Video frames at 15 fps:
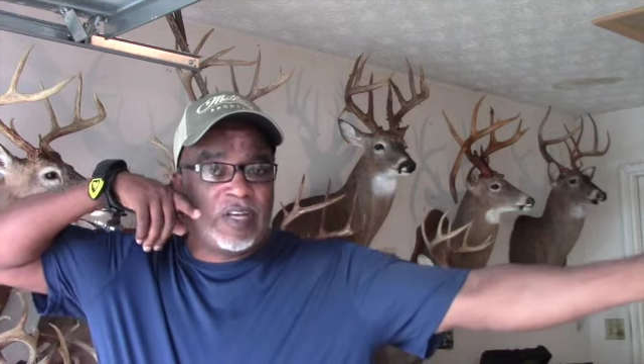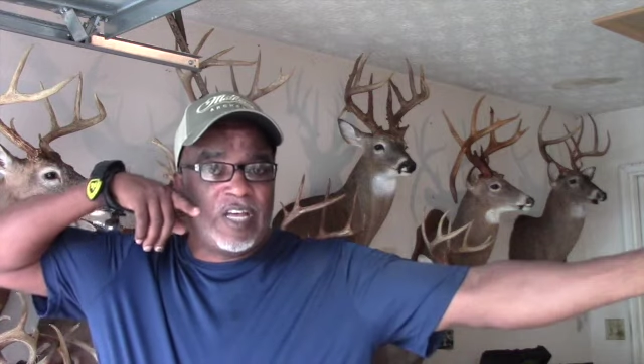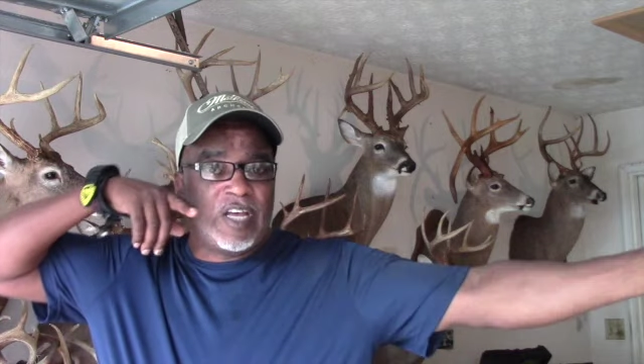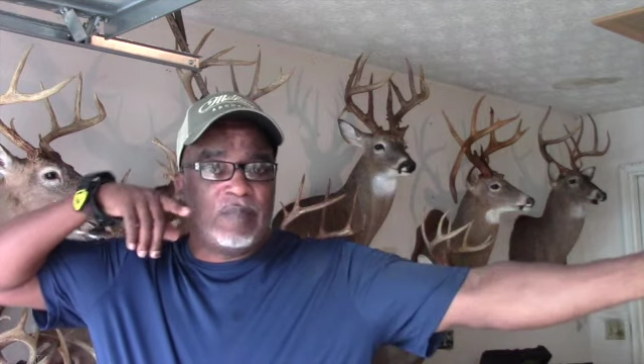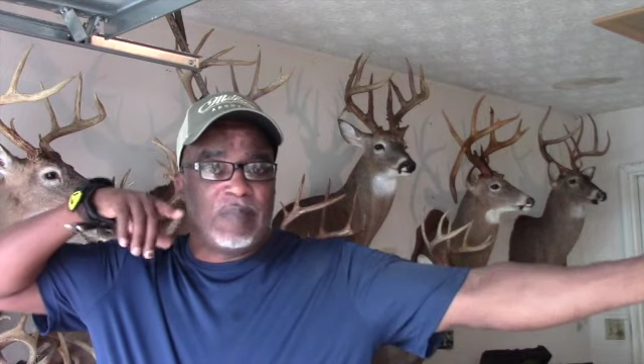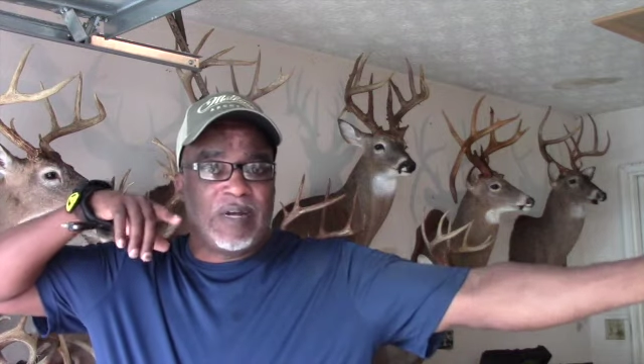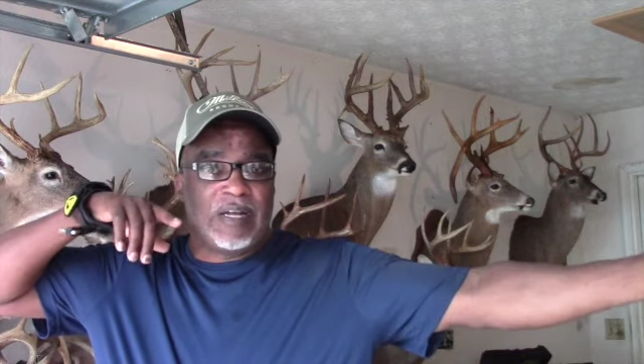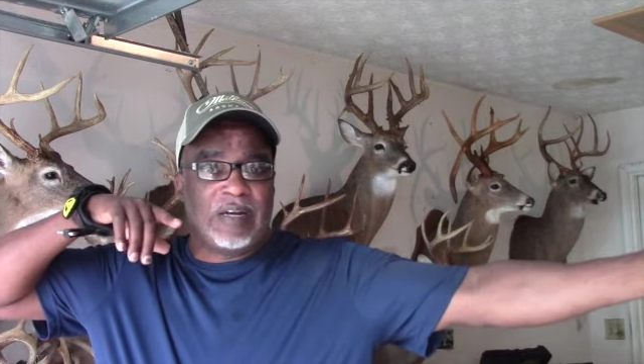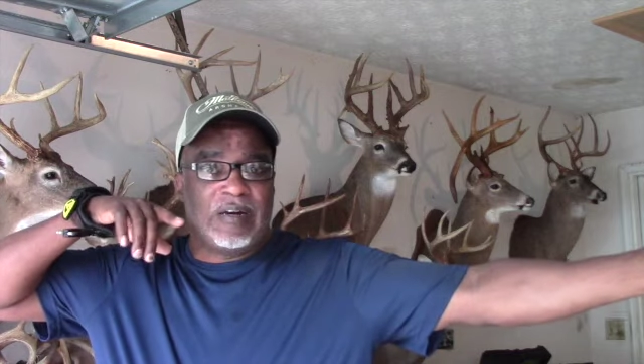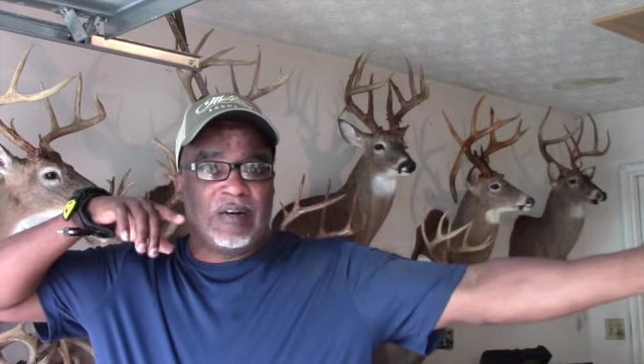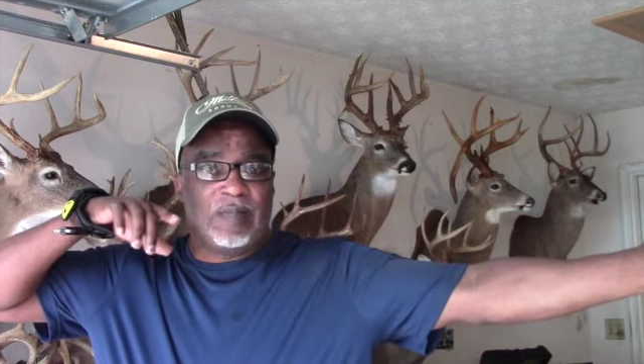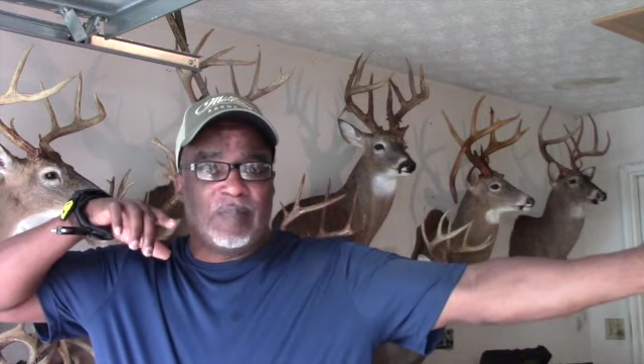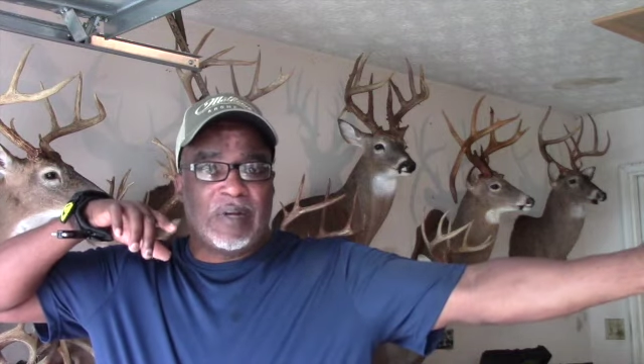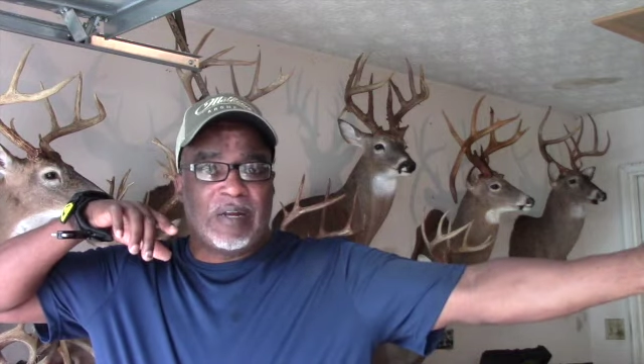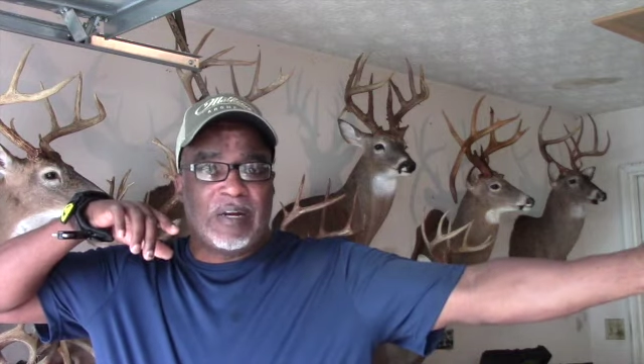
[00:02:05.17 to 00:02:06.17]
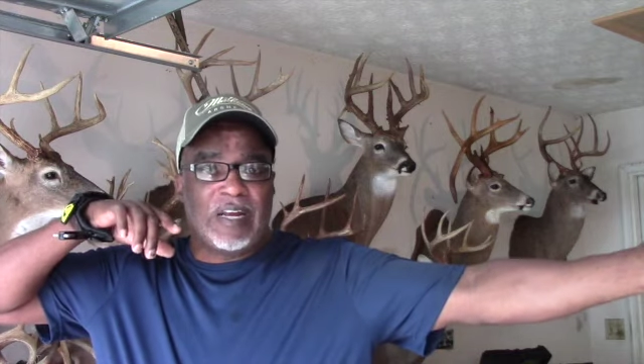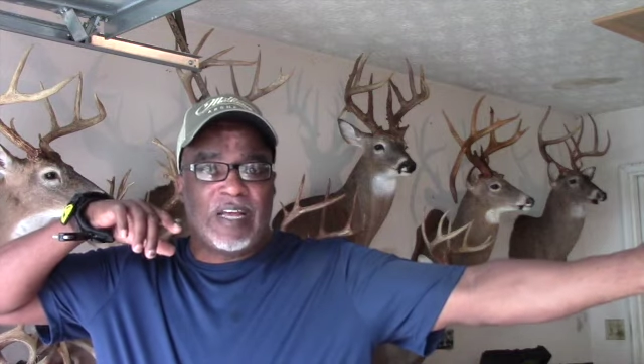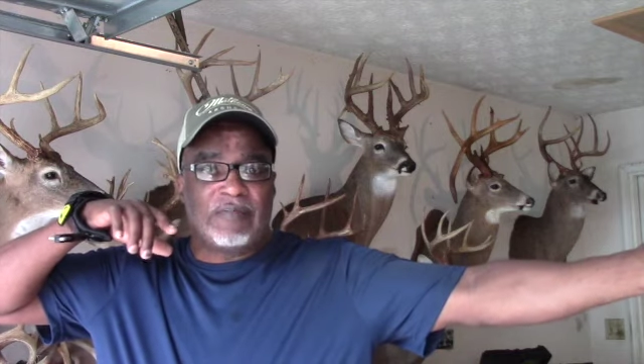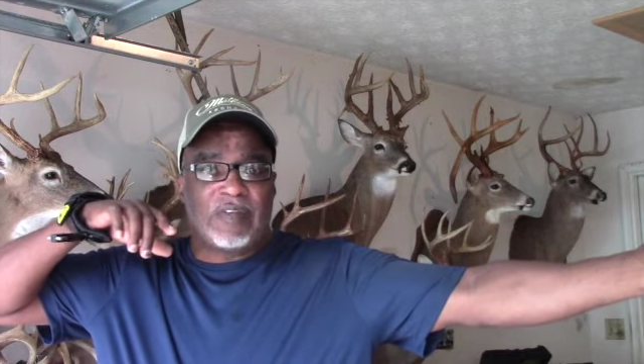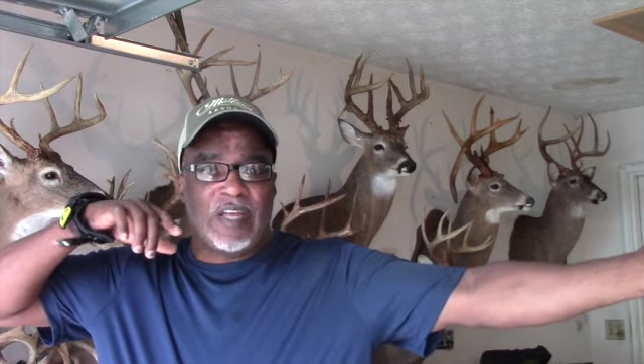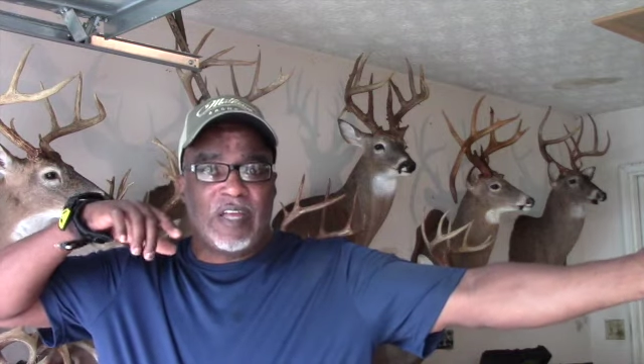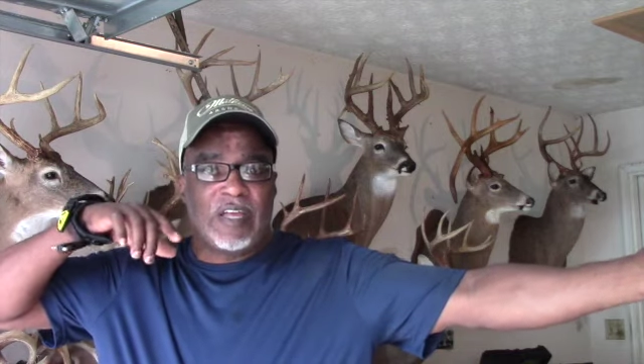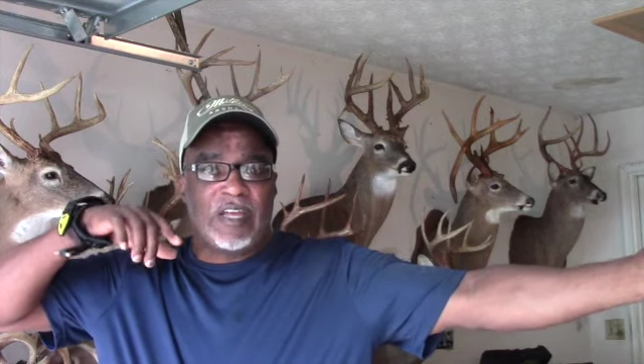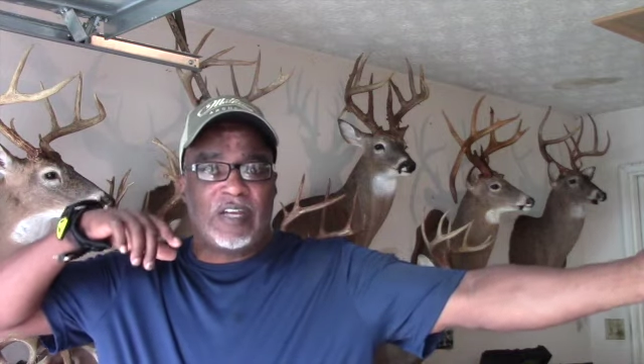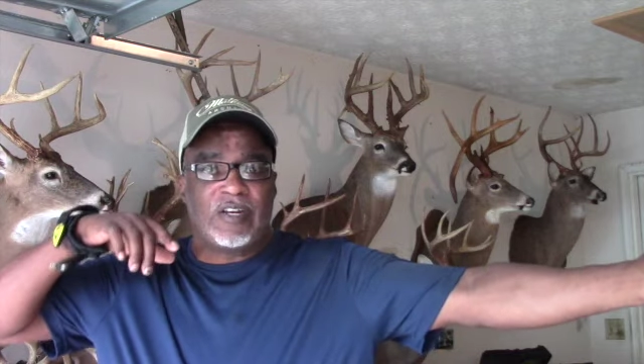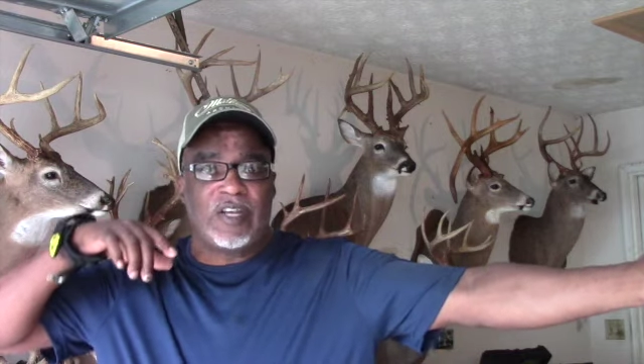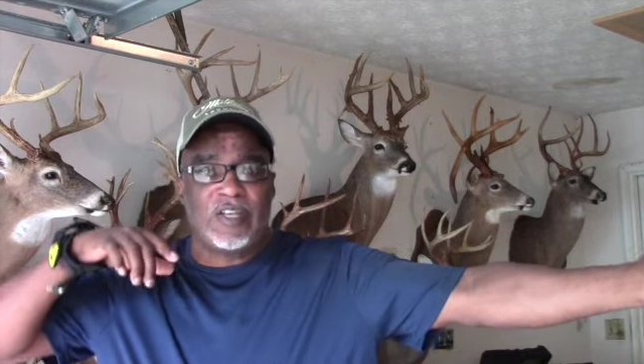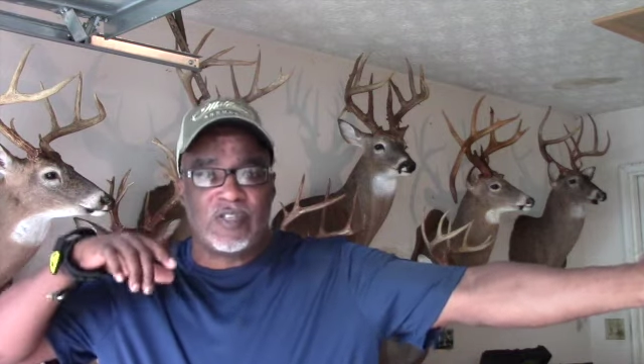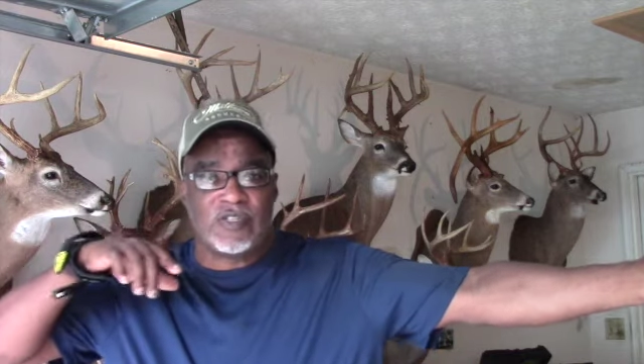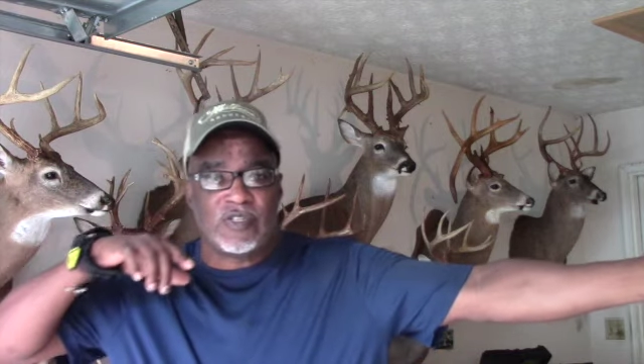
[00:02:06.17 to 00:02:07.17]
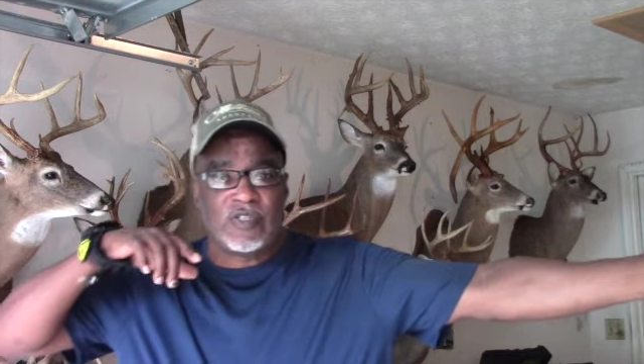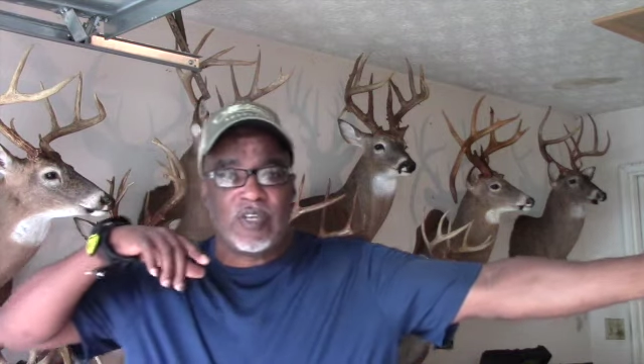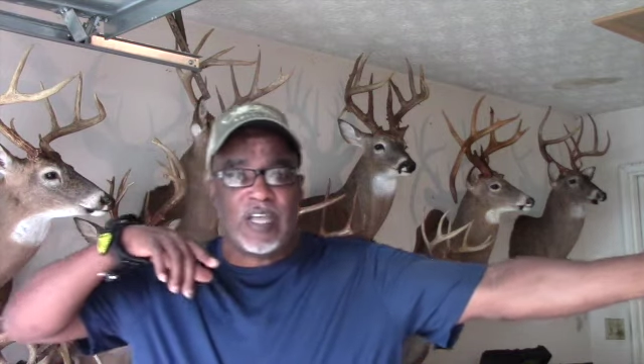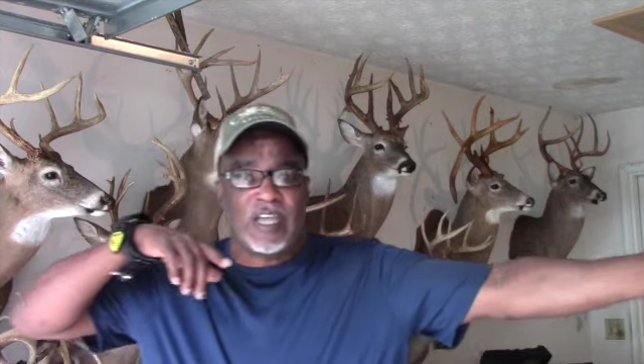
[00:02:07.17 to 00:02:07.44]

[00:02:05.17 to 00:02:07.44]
and my, my left hand is